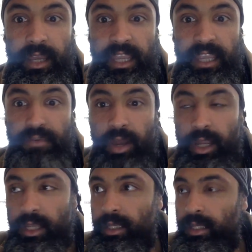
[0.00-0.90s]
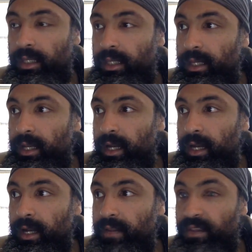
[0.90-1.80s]
Iraq,
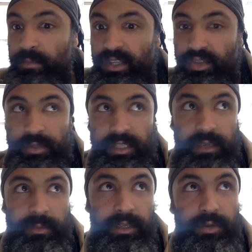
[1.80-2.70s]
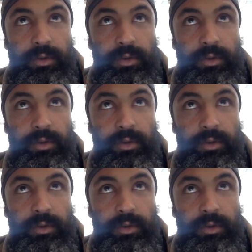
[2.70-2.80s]
Mesopotamia,